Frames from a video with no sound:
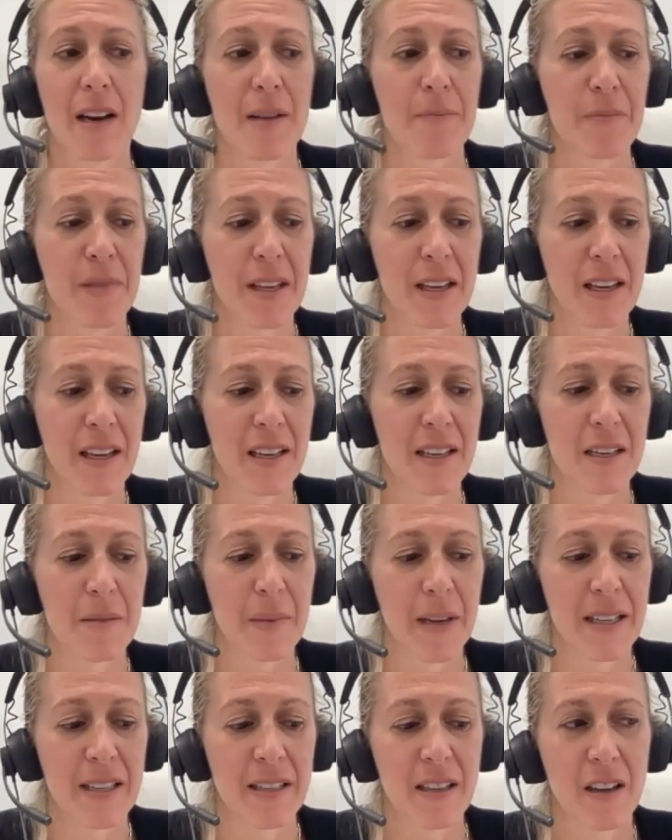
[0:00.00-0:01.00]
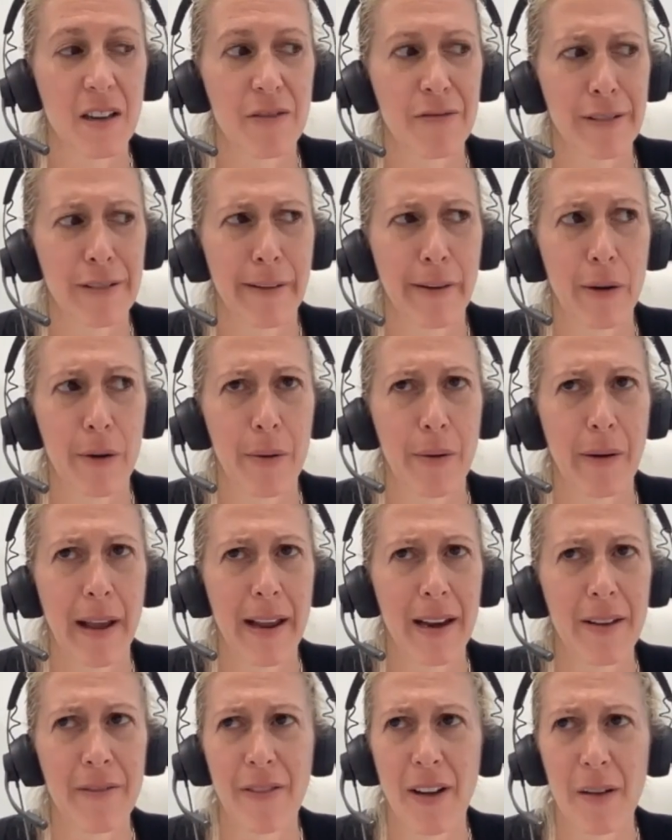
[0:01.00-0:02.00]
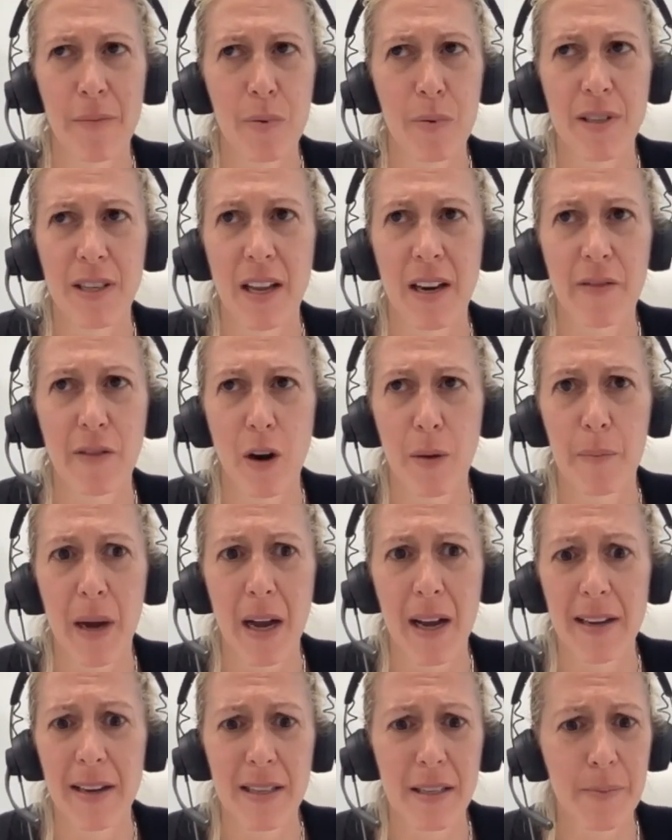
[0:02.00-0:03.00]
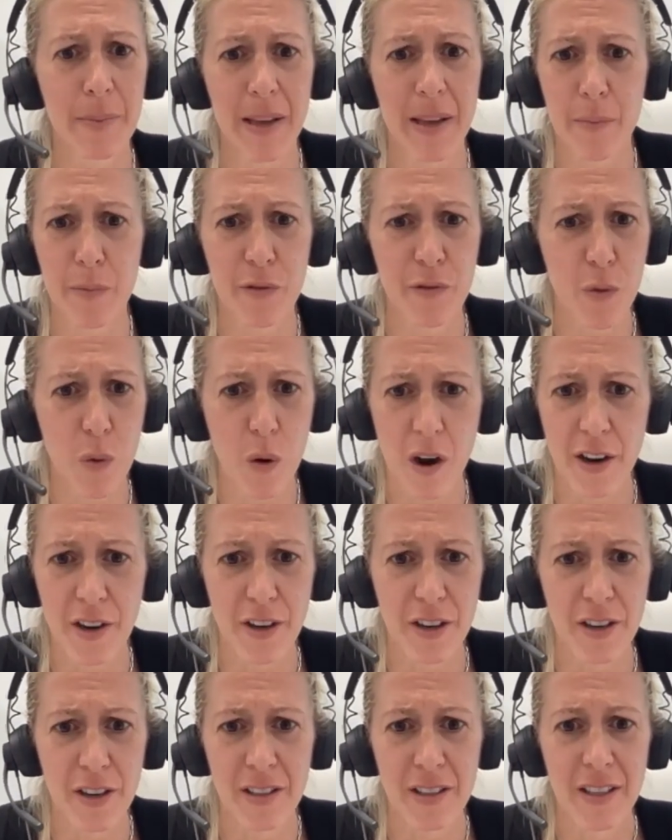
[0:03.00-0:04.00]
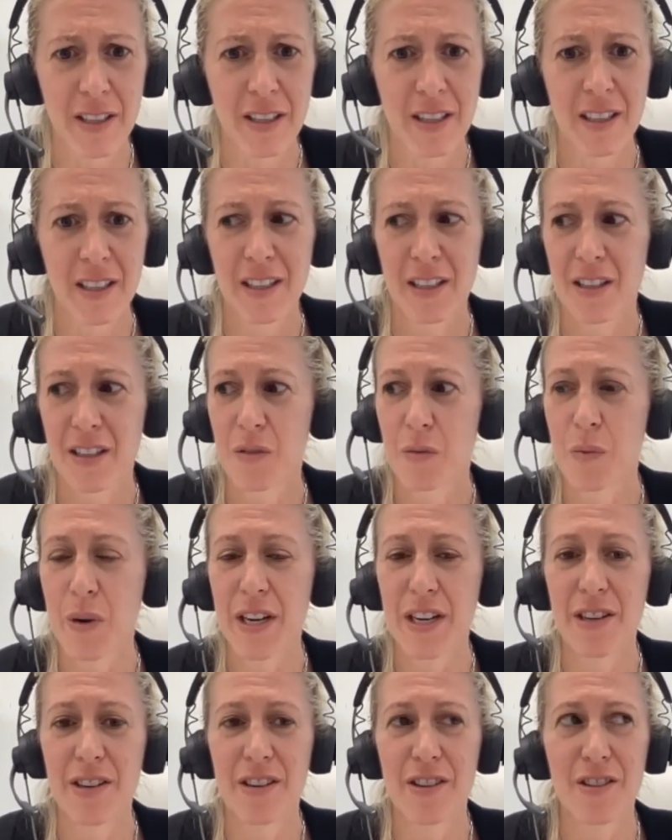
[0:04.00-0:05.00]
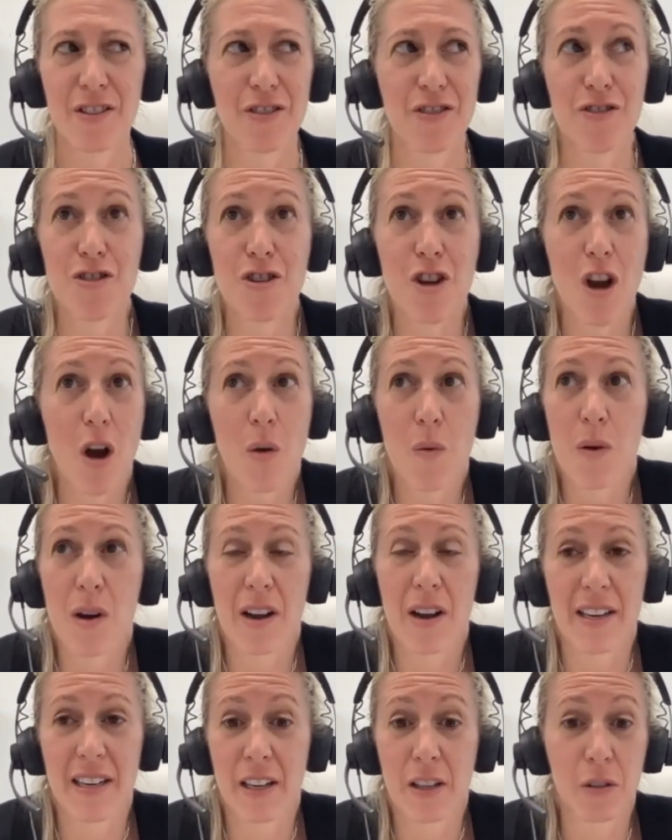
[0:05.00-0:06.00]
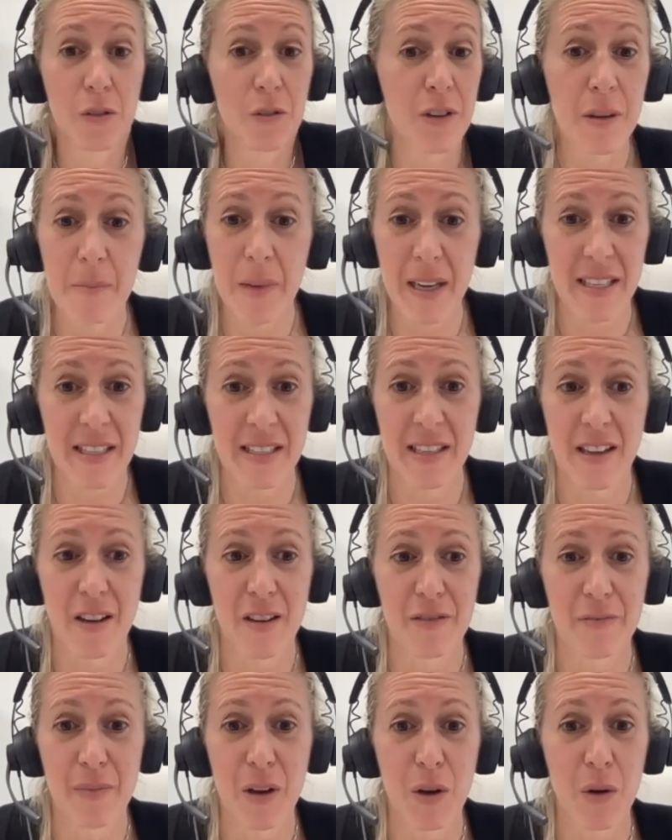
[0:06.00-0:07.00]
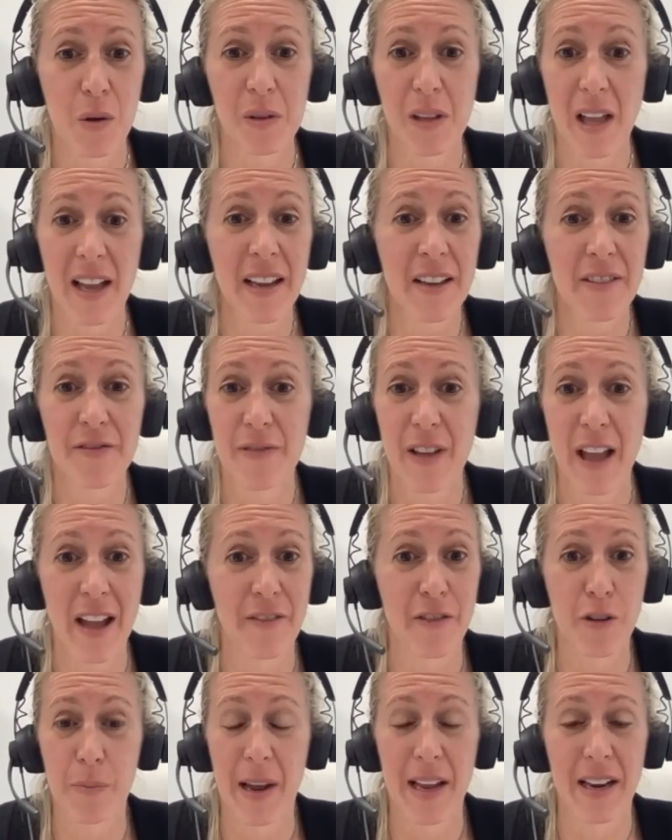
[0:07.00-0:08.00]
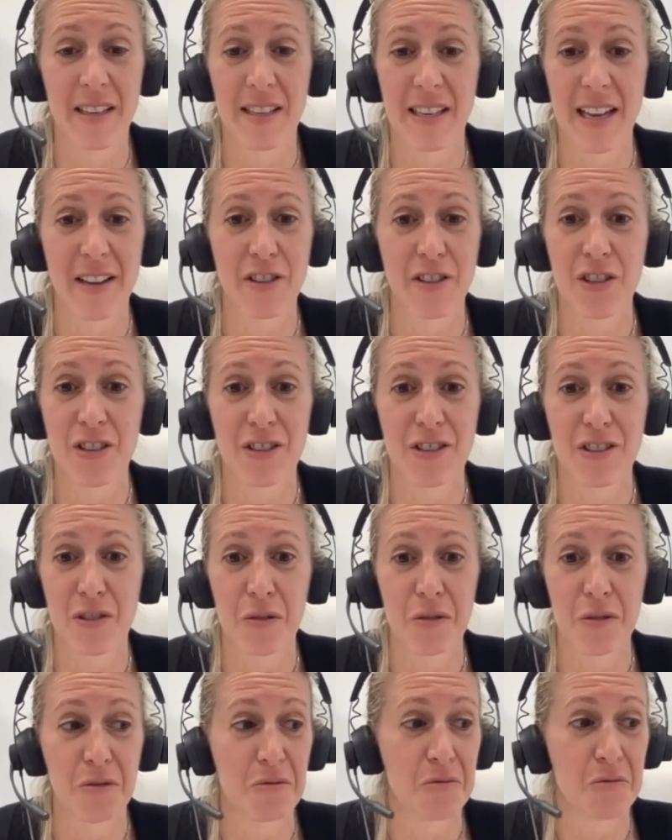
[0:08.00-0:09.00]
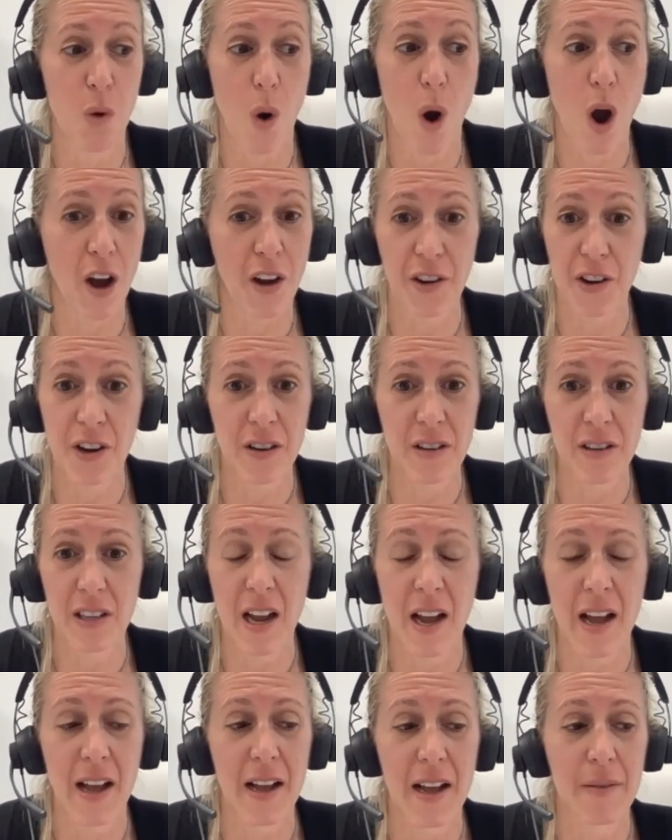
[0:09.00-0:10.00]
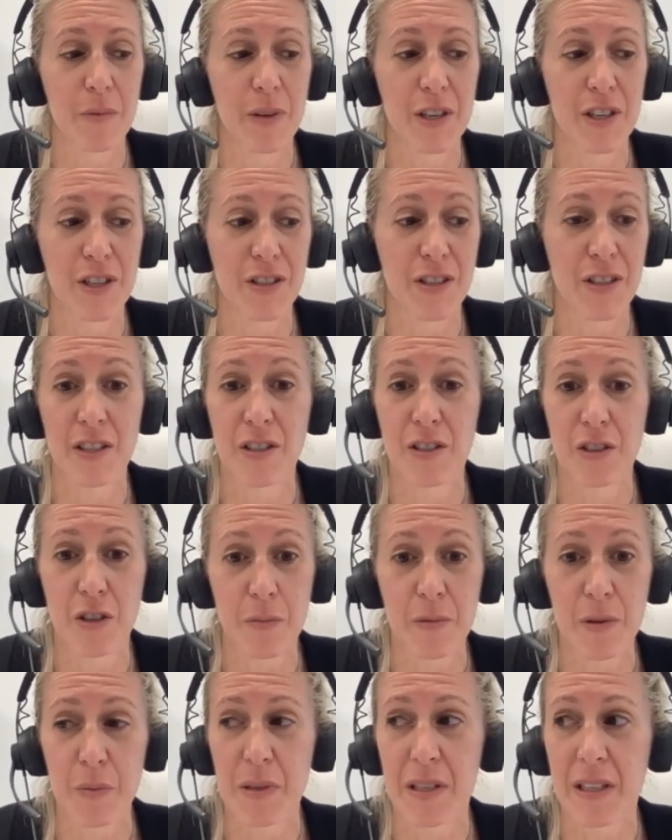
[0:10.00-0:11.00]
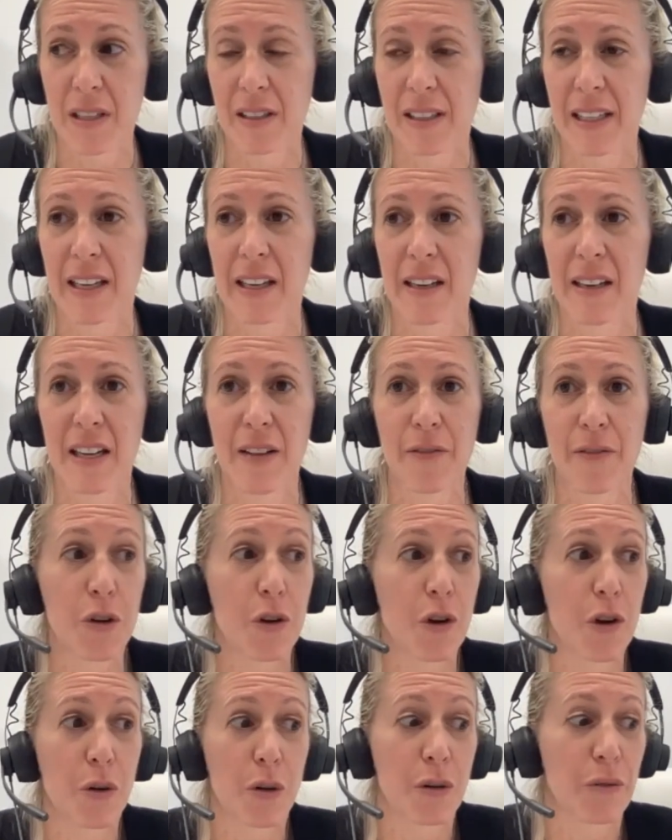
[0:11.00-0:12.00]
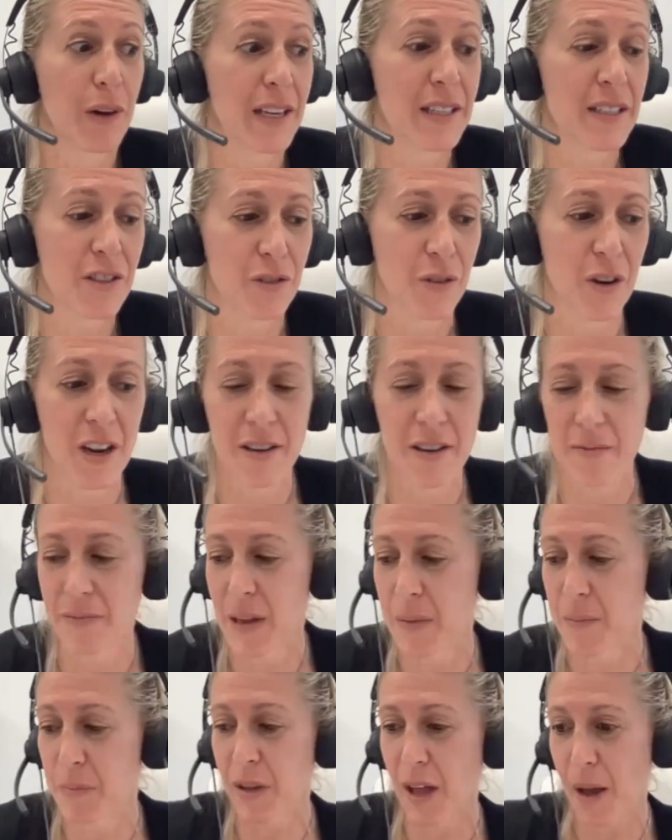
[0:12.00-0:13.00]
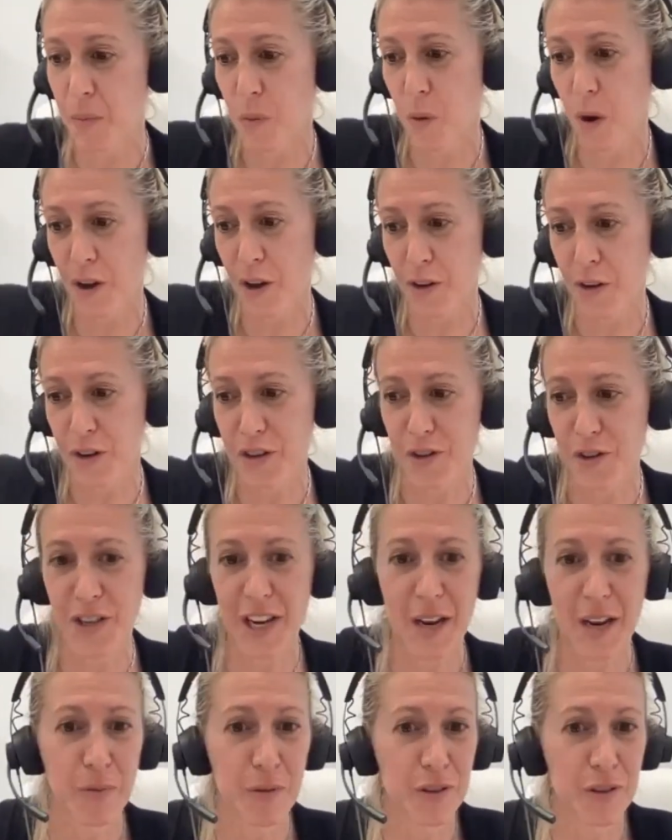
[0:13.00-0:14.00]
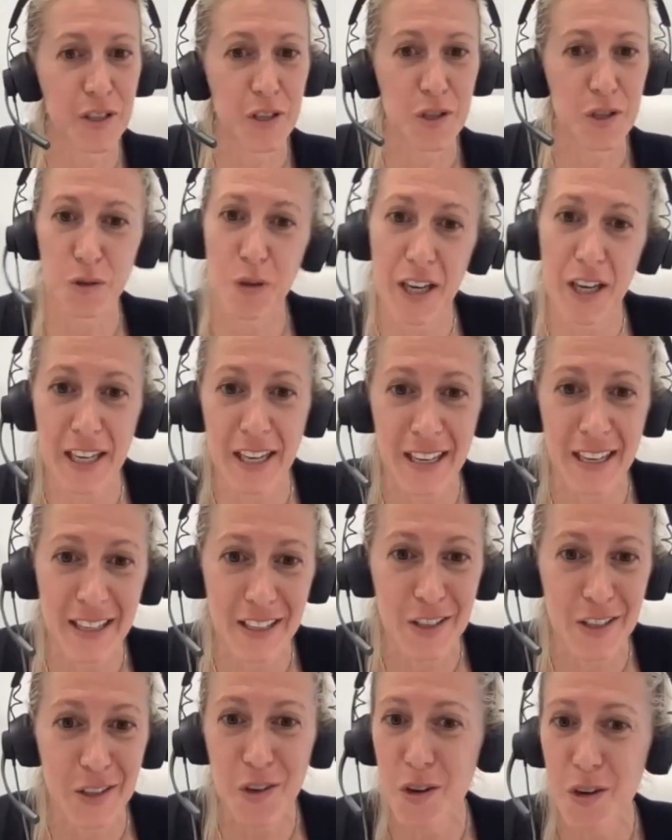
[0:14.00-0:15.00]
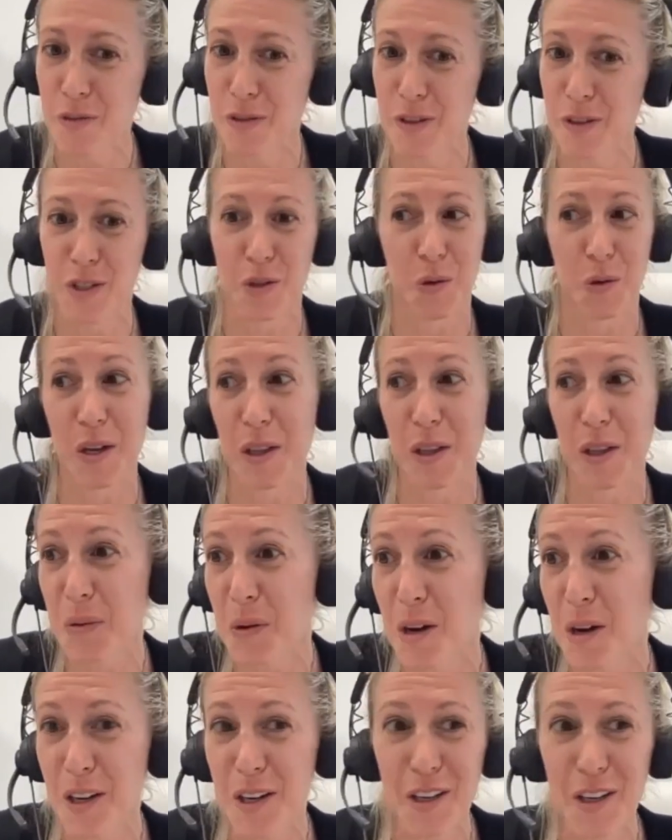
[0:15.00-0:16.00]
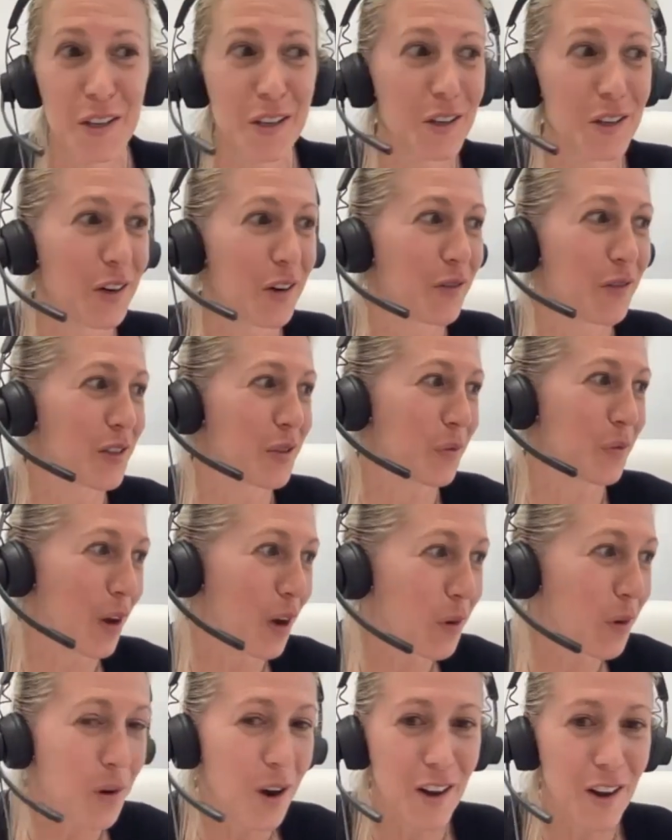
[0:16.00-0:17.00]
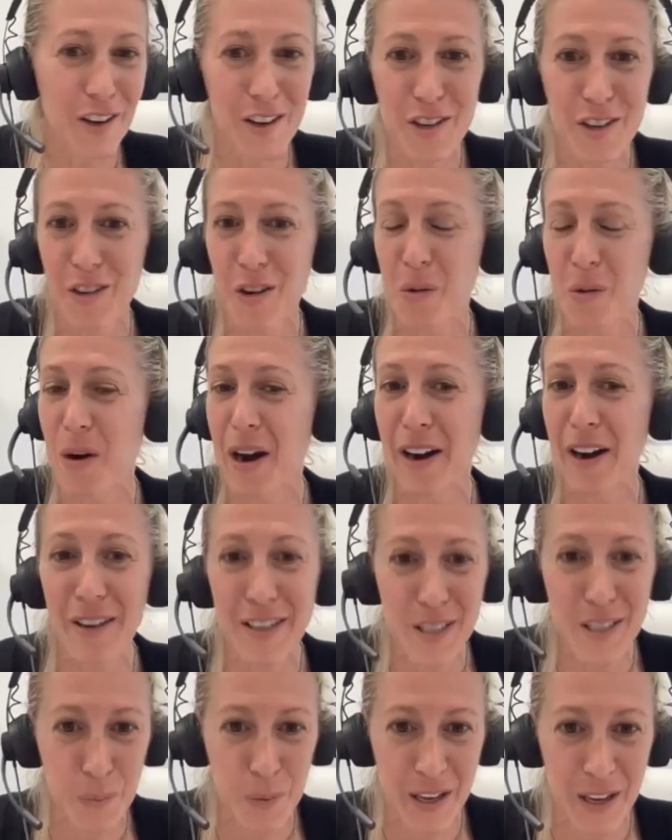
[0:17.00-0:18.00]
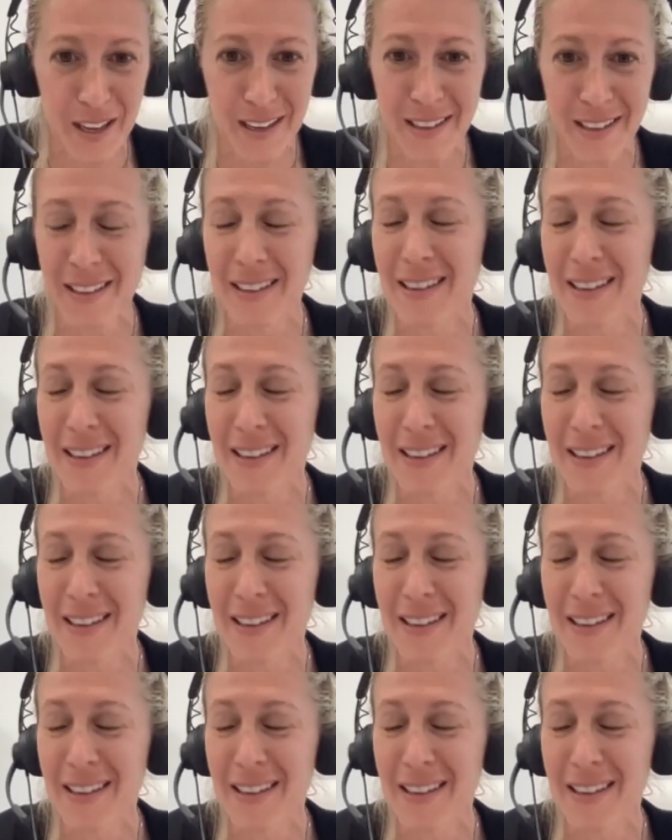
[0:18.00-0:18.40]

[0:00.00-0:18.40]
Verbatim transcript: I'm thinking to myself, you know, 85% of our body is made up of water. We no one, including myself, my whole life, ever paid attention to water. Um, we just assumed it was clean. If you go to a restaurant, they plop water on your table and you drink it. You don't know if it's toilet water, you don't know if it's well water, you don't know where it's been.